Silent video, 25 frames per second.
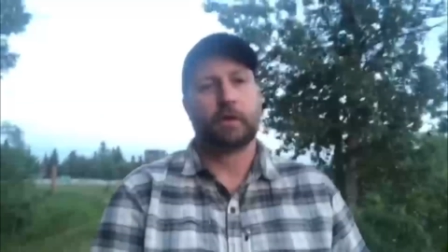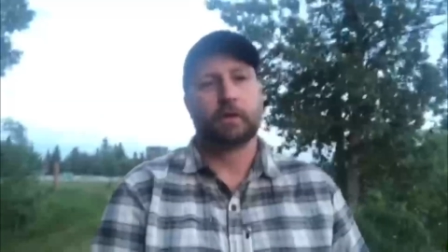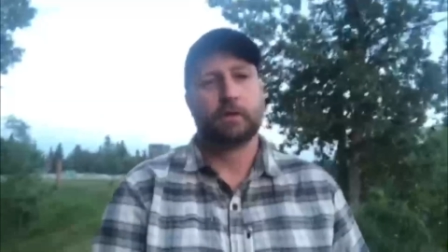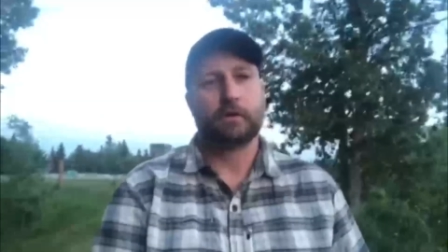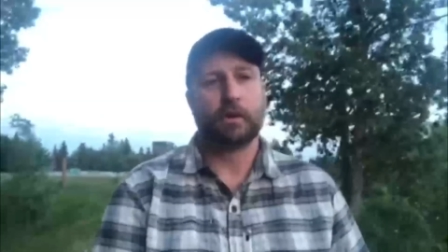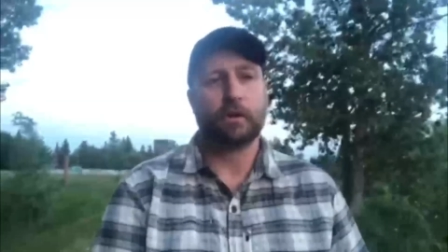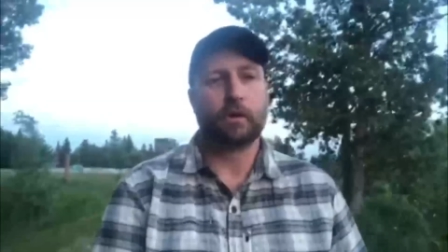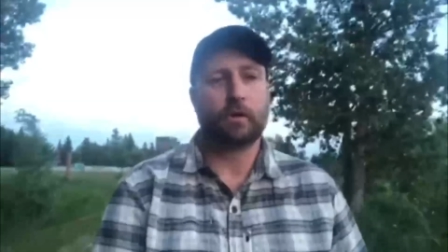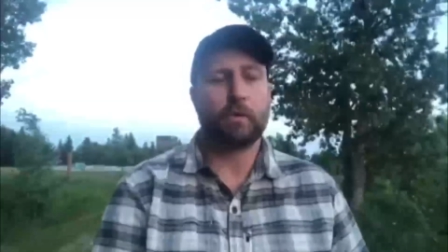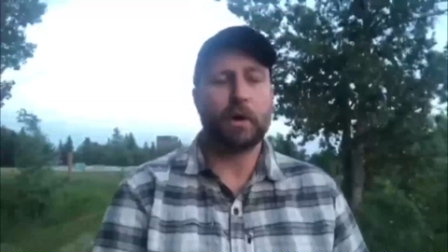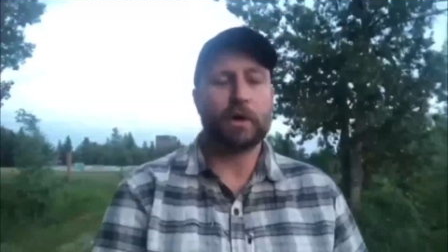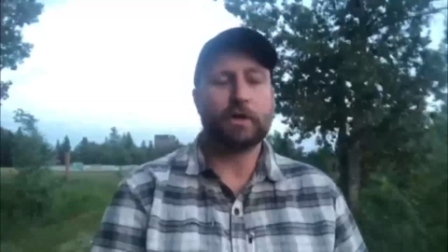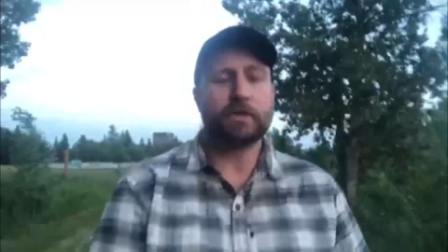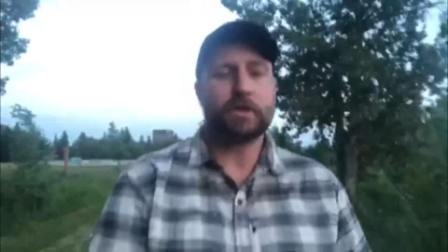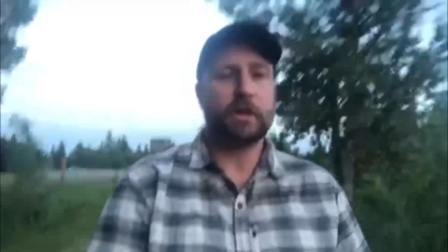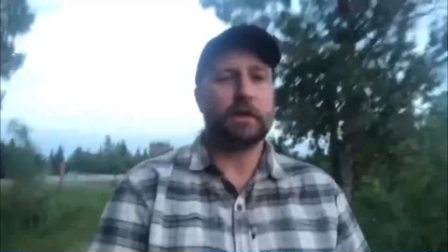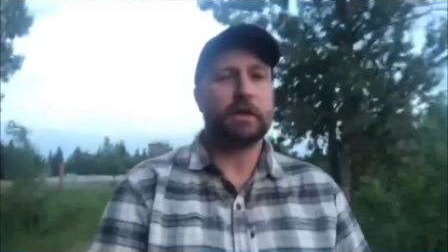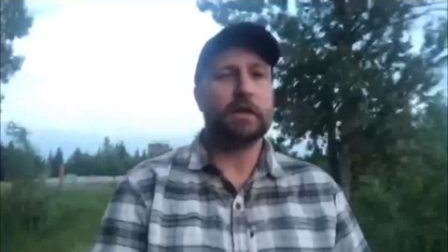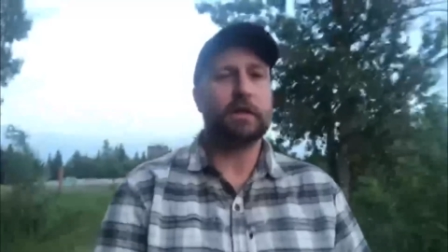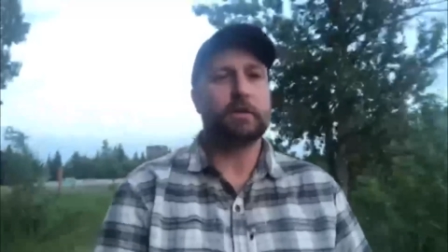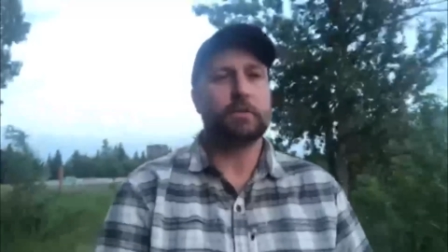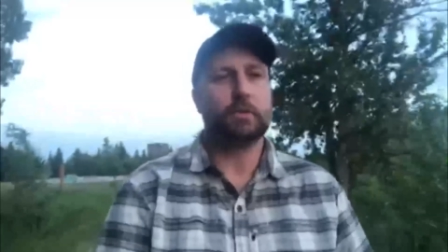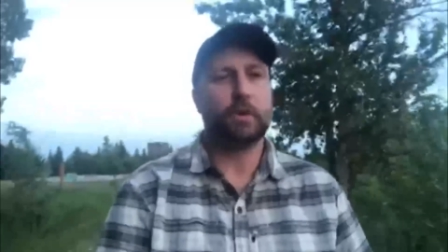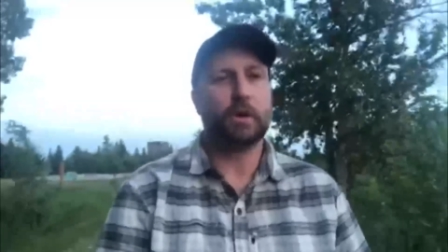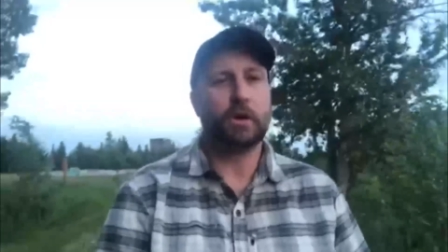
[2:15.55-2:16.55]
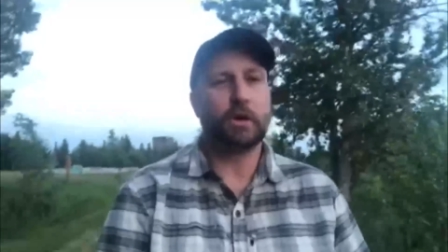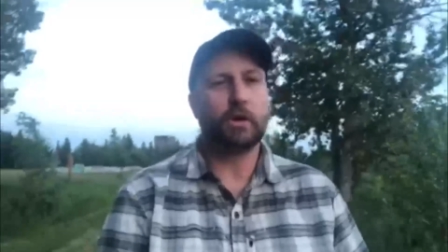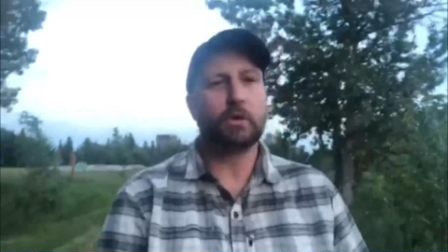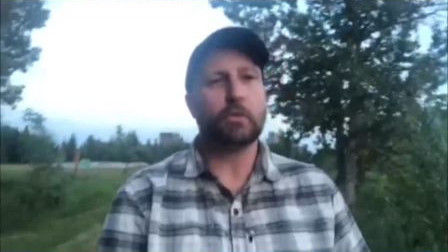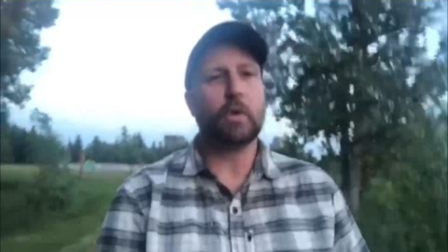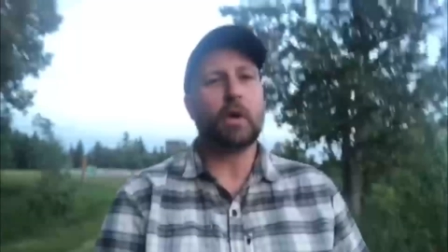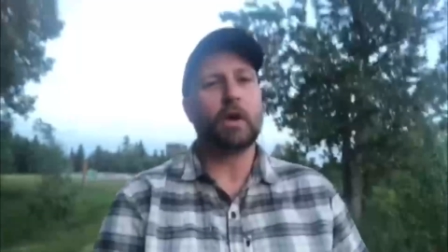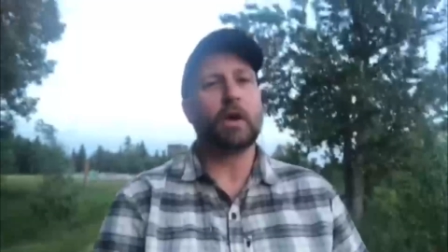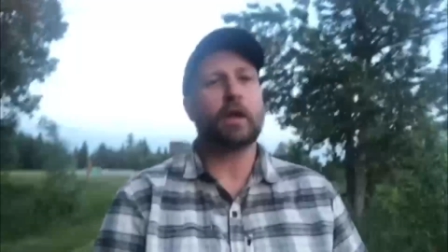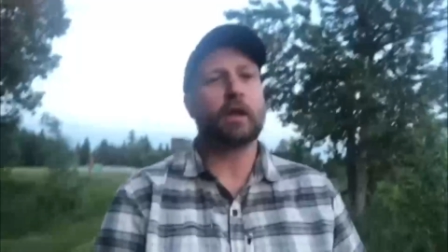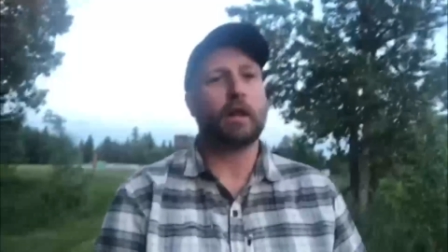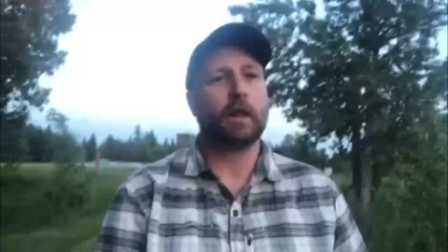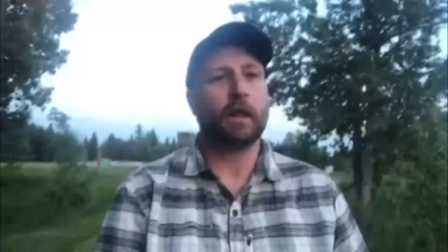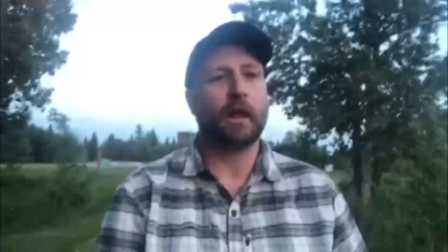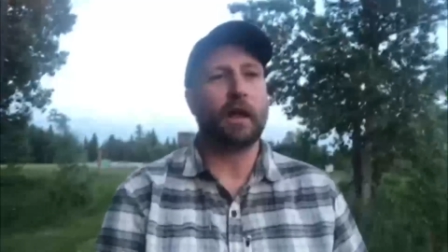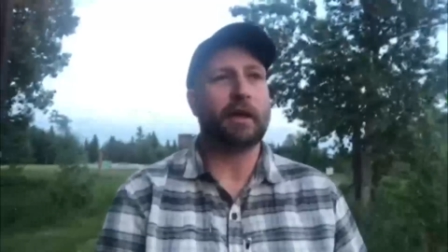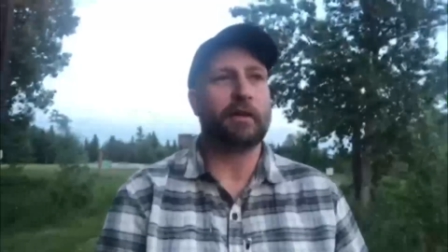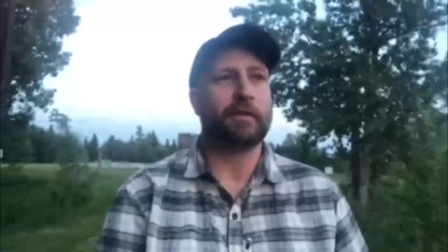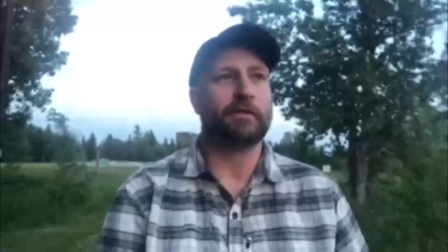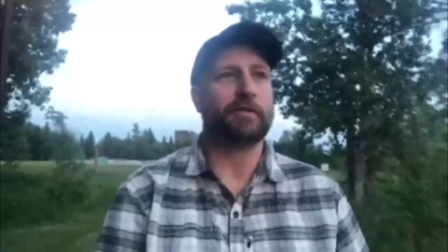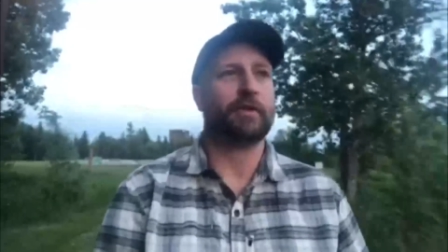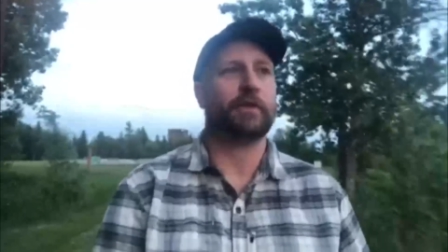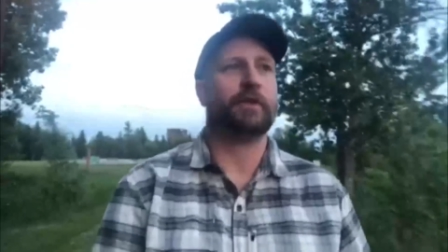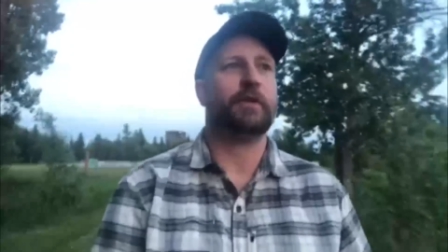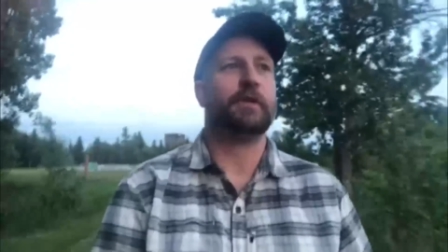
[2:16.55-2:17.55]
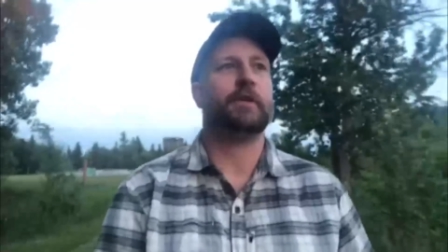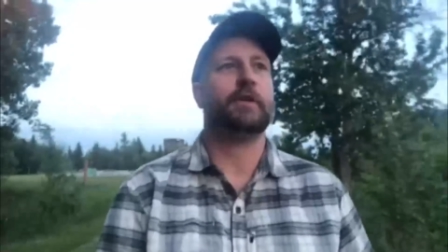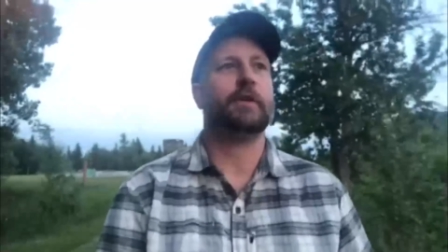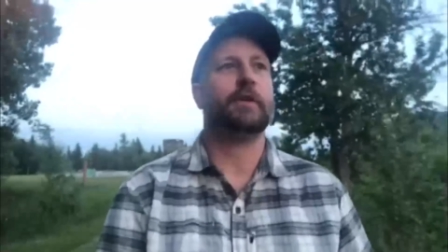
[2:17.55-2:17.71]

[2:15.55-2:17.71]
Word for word: So the question is, what do you want out of life?